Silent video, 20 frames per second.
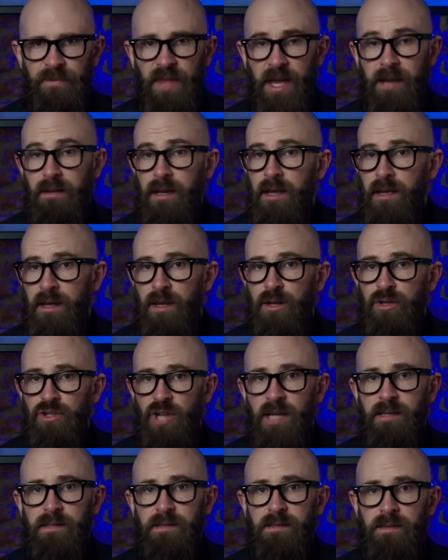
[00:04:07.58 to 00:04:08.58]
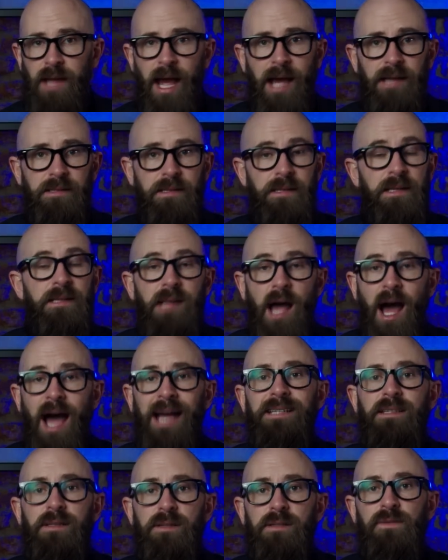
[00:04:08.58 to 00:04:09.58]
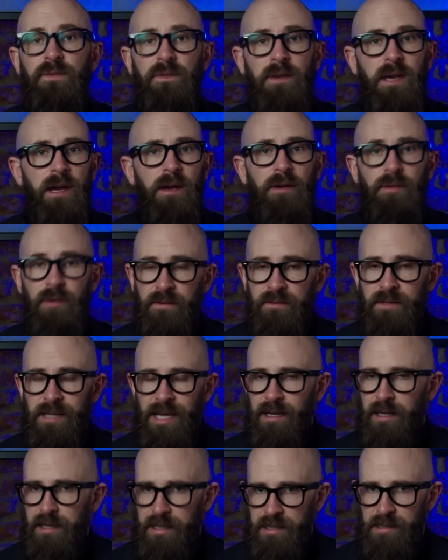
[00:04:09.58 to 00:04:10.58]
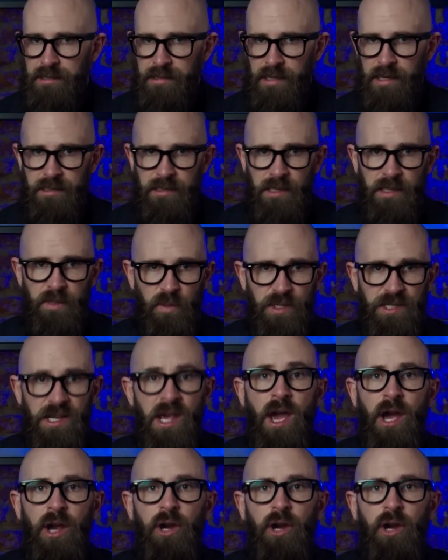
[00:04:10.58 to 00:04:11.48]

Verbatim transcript: Then, just as this heightened fear of deadly diseases was